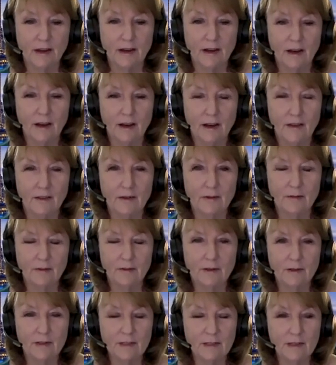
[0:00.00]

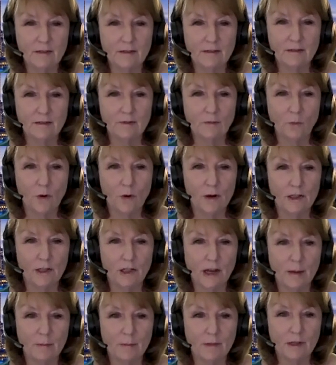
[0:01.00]
there isn't one
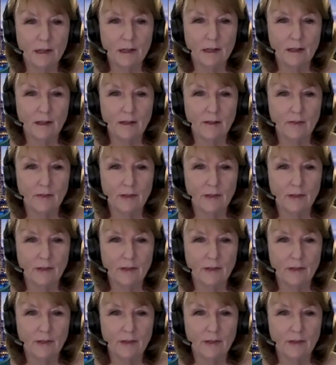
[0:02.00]
job title